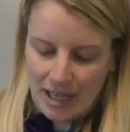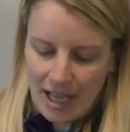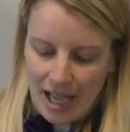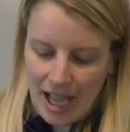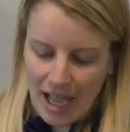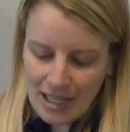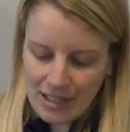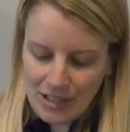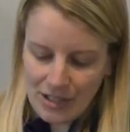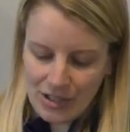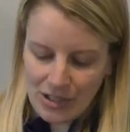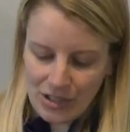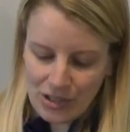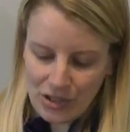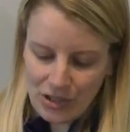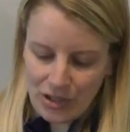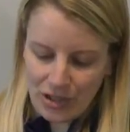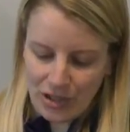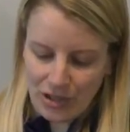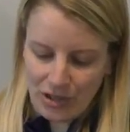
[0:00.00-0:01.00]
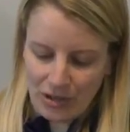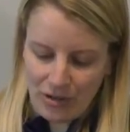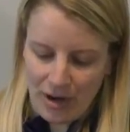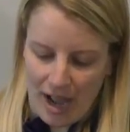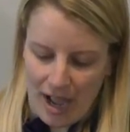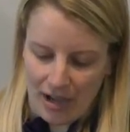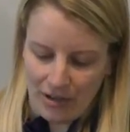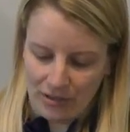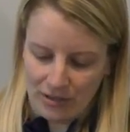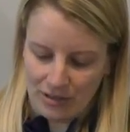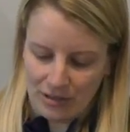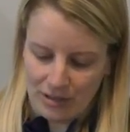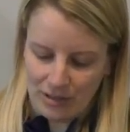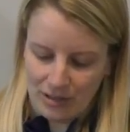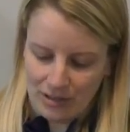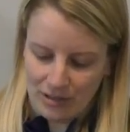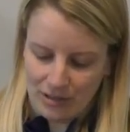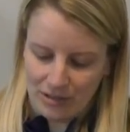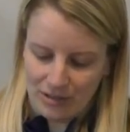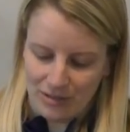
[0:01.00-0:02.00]
and stir it around.
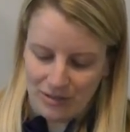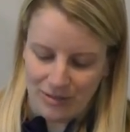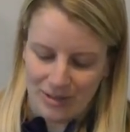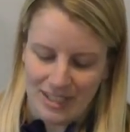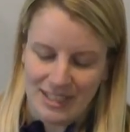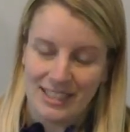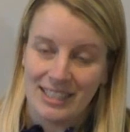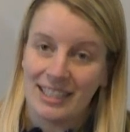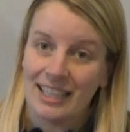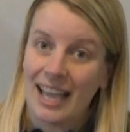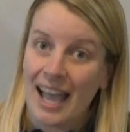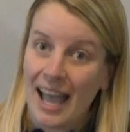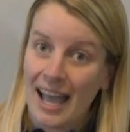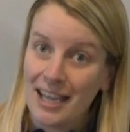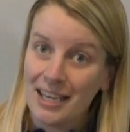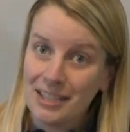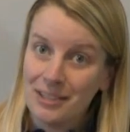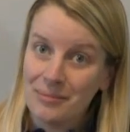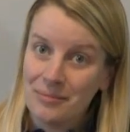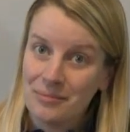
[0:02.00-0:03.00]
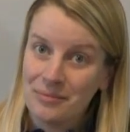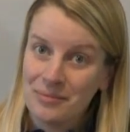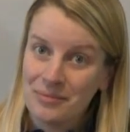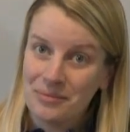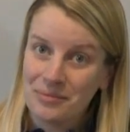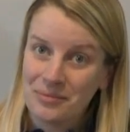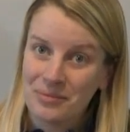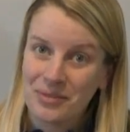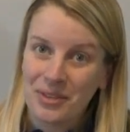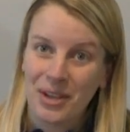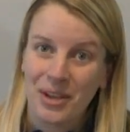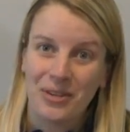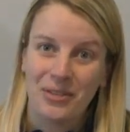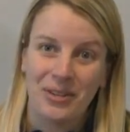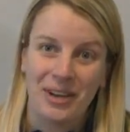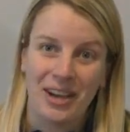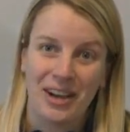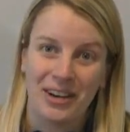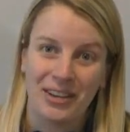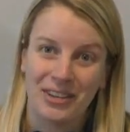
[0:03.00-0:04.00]
Once again,
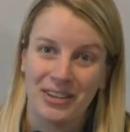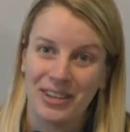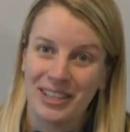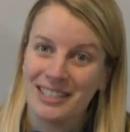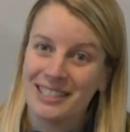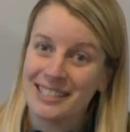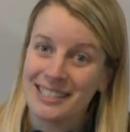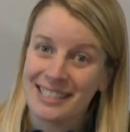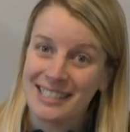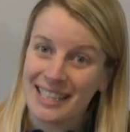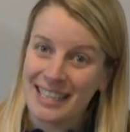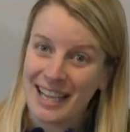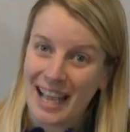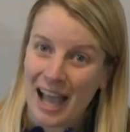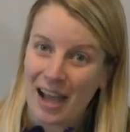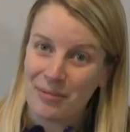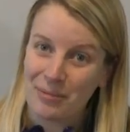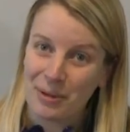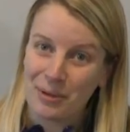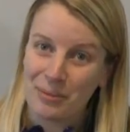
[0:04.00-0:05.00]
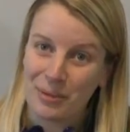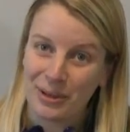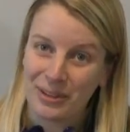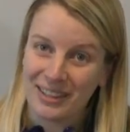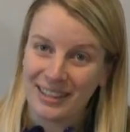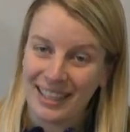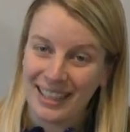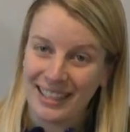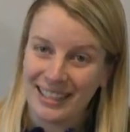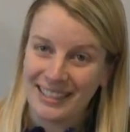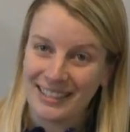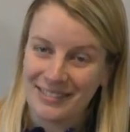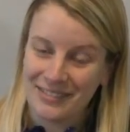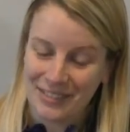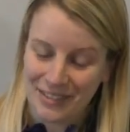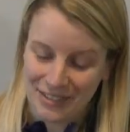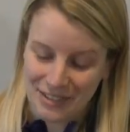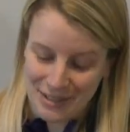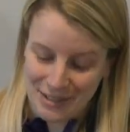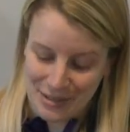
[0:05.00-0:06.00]
we are going to sing happy birthday
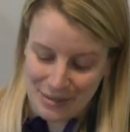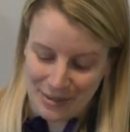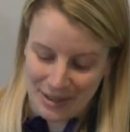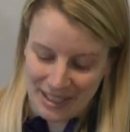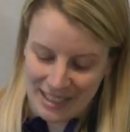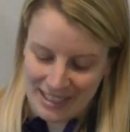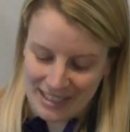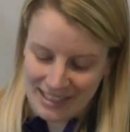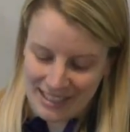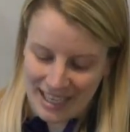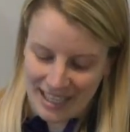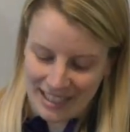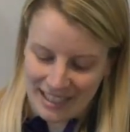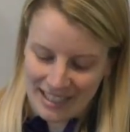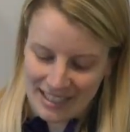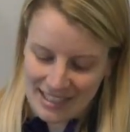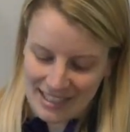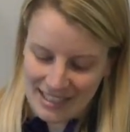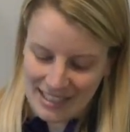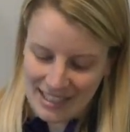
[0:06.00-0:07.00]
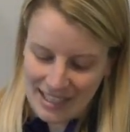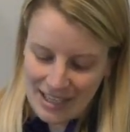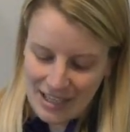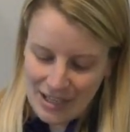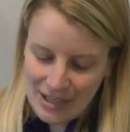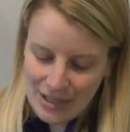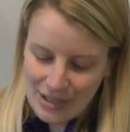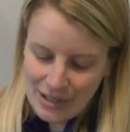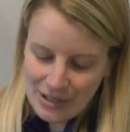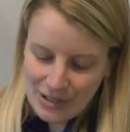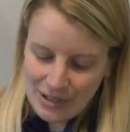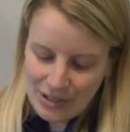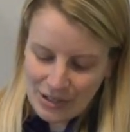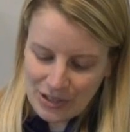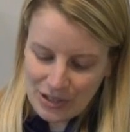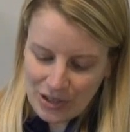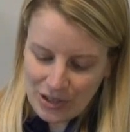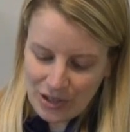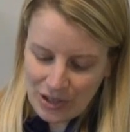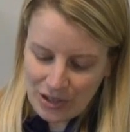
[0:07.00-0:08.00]
for the 20 seconds.
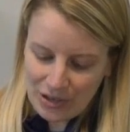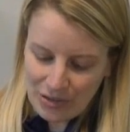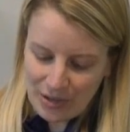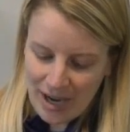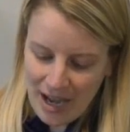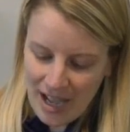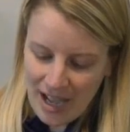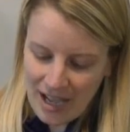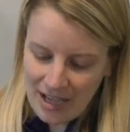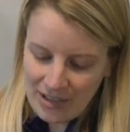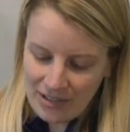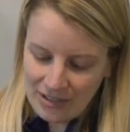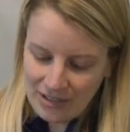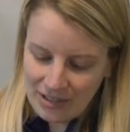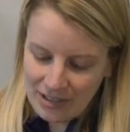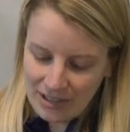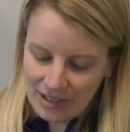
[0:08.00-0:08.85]
Stir it around